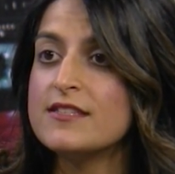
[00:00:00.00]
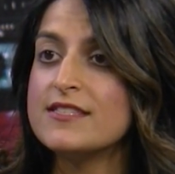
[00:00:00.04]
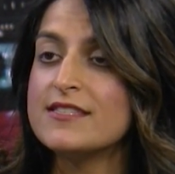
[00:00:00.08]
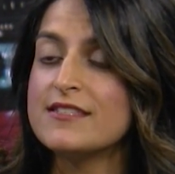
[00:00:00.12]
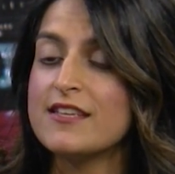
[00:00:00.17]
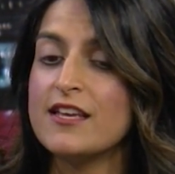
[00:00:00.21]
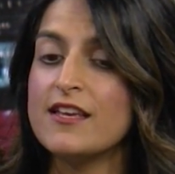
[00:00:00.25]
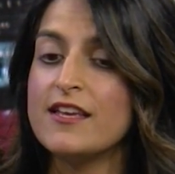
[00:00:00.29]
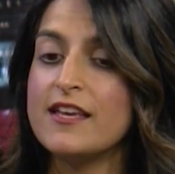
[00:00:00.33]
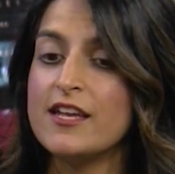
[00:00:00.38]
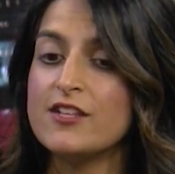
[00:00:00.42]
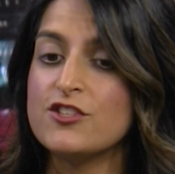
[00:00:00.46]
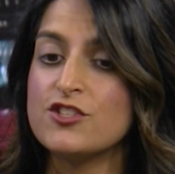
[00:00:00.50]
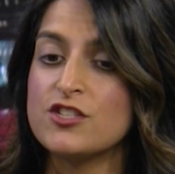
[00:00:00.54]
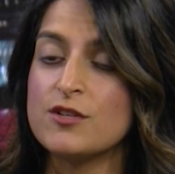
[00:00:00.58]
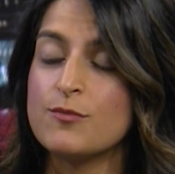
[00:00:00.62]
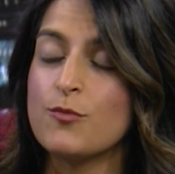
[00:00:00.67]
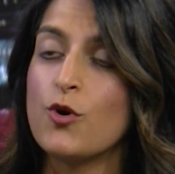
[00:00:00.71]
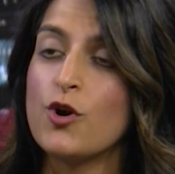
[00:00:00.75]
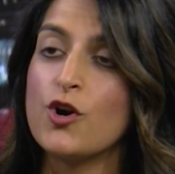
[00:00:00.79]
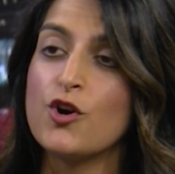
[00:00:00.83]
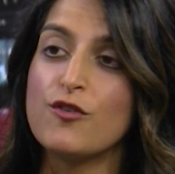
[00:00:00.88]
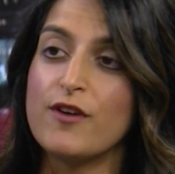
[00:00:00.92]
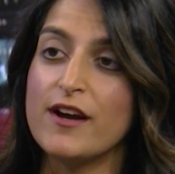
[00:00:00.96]
the skin cancers are
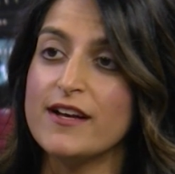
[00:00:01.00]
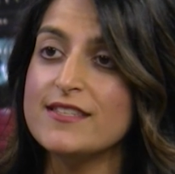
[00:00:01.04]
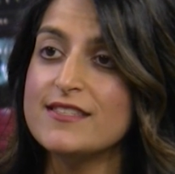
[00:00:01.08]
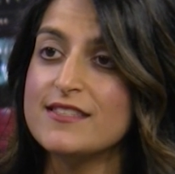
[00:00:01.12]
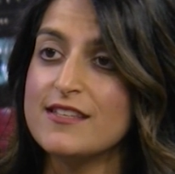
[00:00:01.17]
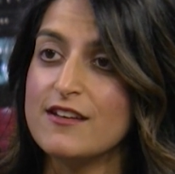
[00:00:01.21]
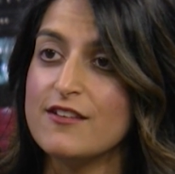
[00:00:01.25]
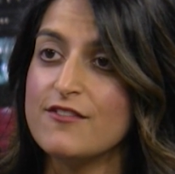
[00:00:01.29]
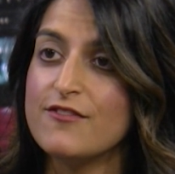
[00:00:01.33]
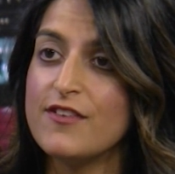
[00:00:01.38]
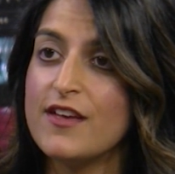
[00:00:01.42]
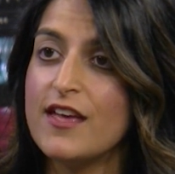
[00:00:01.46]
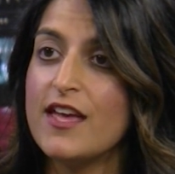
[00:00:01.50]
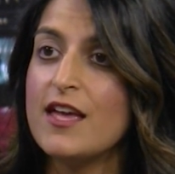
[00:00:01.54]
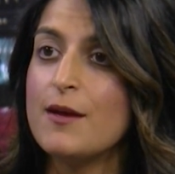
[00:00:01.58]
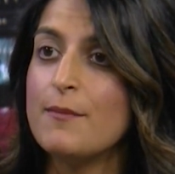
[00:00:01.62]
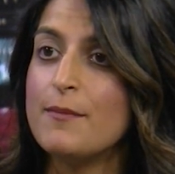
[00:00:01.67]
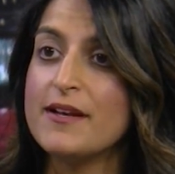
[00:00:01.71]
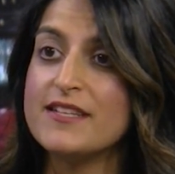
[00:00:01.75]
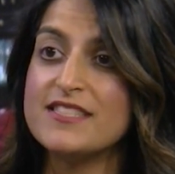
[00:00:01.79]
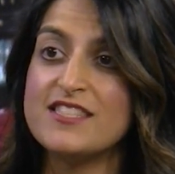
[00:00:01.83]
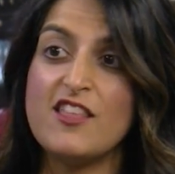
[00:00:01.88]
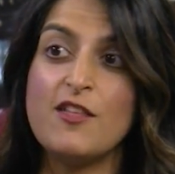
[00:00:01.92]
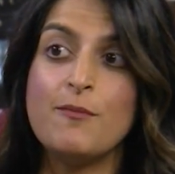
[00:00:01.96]
more aggressive
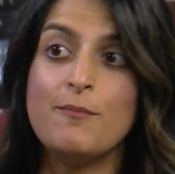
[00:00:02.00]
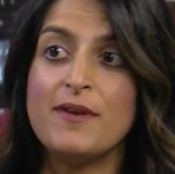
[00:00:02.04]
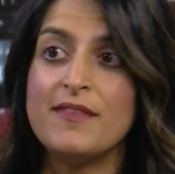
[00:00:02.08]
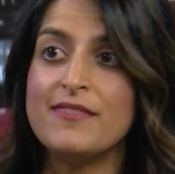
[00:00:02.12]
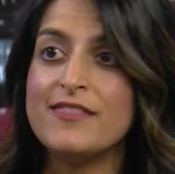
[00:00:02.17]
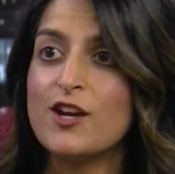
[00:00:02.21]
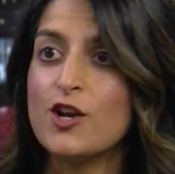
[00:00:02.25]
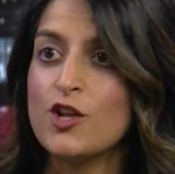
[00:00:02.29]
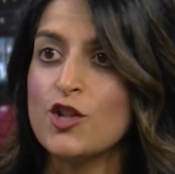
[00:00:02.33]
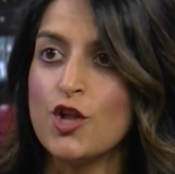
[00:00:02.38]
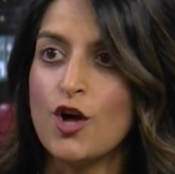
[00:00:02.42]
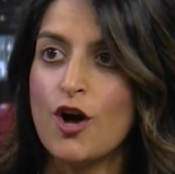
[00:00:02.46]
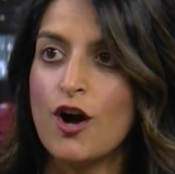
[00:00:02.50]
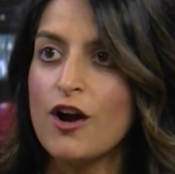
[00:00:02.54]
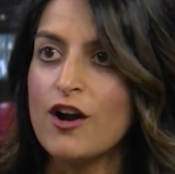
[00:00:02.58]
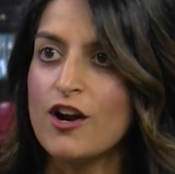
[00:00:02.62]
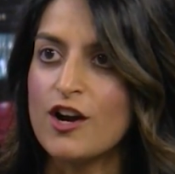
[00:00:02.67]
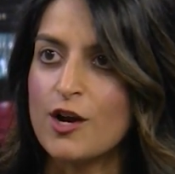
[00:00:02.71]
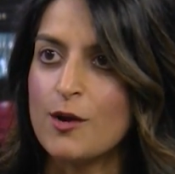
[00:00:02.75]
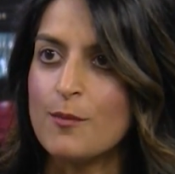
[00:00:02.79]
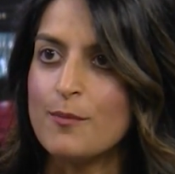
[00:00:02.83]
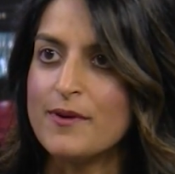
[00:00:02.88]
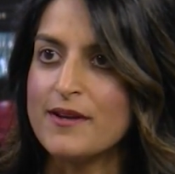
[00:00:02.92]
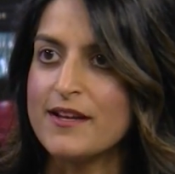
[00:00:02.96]
because they've been there
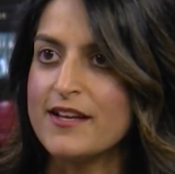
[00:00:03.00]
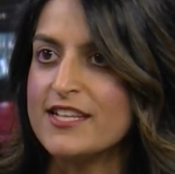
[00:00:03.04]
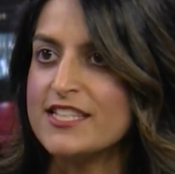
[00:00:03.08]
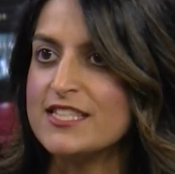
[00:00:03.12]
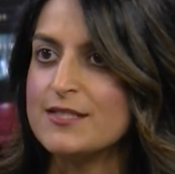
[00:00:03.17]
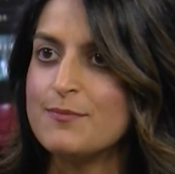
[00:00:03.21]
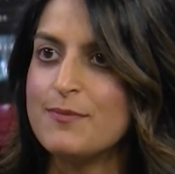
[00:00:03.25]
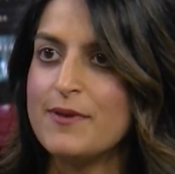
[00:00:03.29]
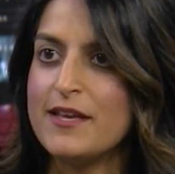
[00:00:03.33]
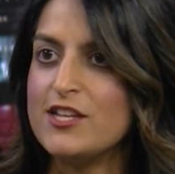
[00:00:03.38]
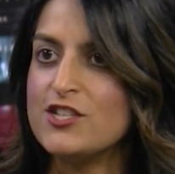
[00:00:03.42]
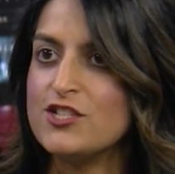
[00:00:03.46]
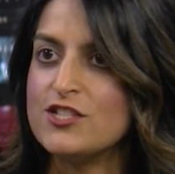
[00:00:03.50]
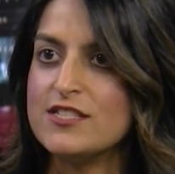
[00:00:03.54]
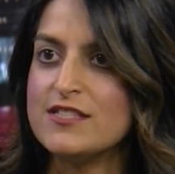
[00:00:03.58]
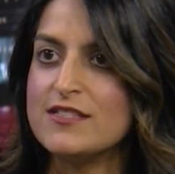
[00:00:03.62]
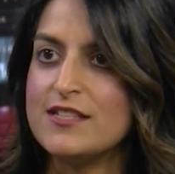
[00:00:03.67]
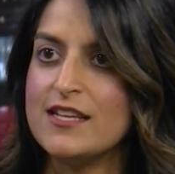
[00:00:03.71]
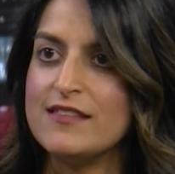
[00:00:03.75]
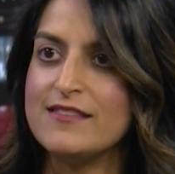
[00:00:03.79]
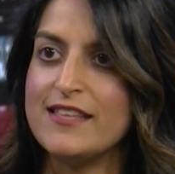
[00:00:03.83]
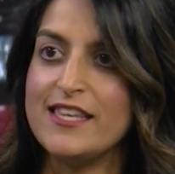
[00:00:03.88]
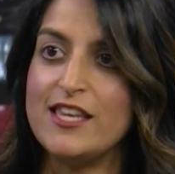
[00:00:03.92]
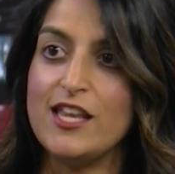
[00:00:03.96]
longer, because patients
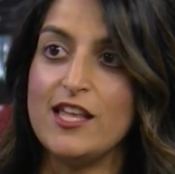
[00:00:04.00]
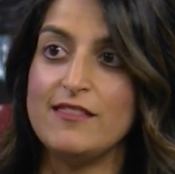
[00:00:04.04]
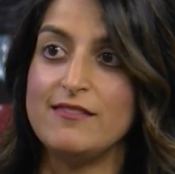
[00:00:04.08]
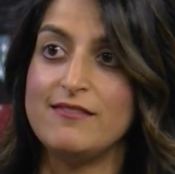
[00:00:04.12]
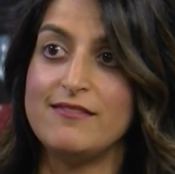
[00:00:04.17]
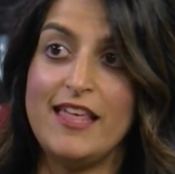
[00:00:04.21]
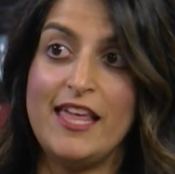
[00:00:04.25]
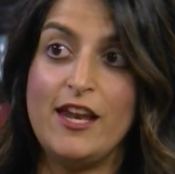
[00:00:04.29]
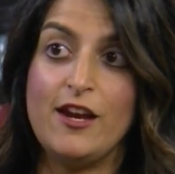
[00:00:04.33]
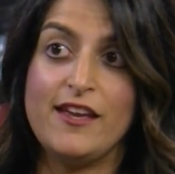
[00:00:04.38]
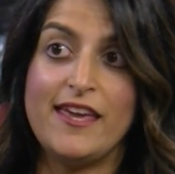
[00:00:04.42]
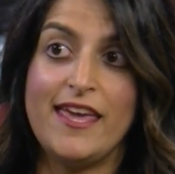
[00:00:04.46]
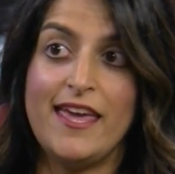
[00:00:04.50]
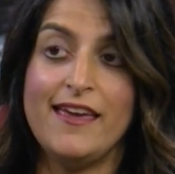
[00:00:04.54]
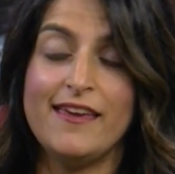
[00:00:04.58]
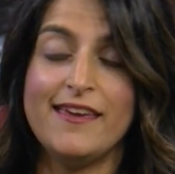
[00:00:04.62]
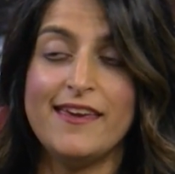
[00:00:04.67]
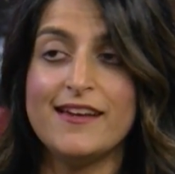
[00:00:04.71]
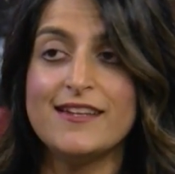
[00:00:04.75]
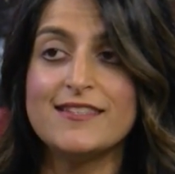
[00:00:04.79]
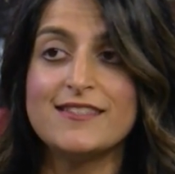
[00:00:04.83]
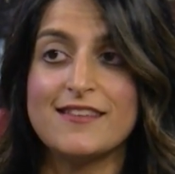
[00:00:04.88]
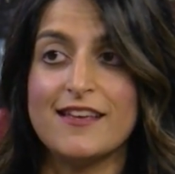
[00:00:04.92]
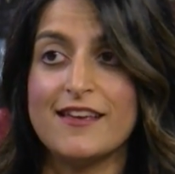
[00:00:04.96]
think that they can't
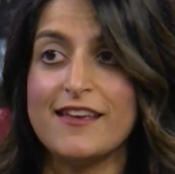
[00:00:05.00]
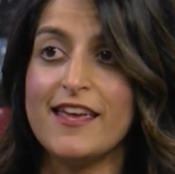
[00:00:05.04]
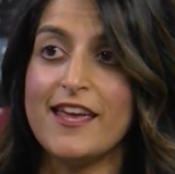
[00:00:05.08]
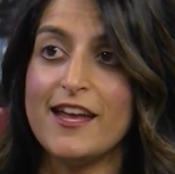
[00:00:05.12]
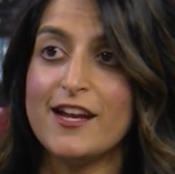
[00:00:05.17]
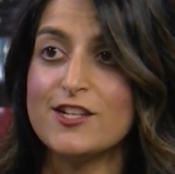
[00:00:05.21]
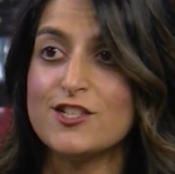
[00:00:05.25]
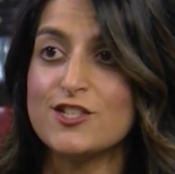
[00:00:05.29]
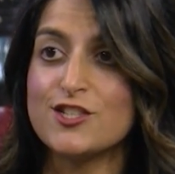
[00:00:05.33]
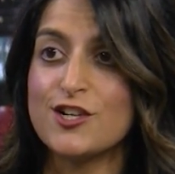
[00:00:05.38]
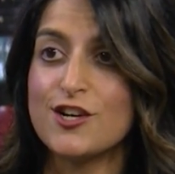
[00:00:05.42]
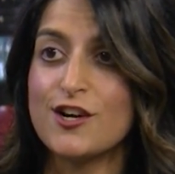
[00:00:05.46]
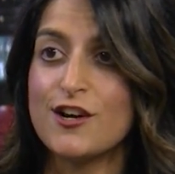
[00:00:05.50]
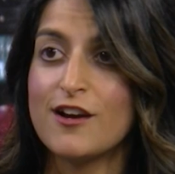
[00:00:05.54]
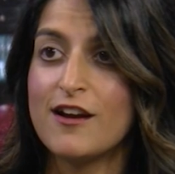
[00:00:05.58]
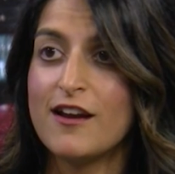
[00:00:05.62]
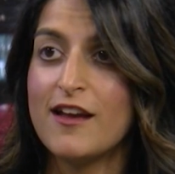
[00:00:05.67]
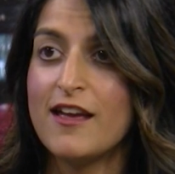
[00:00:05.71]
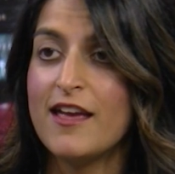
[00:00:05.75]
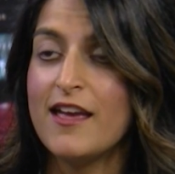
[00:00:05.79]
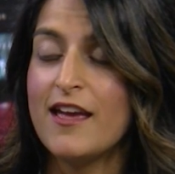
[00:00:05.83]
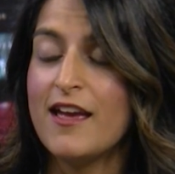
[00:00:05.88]
get a skin cancer.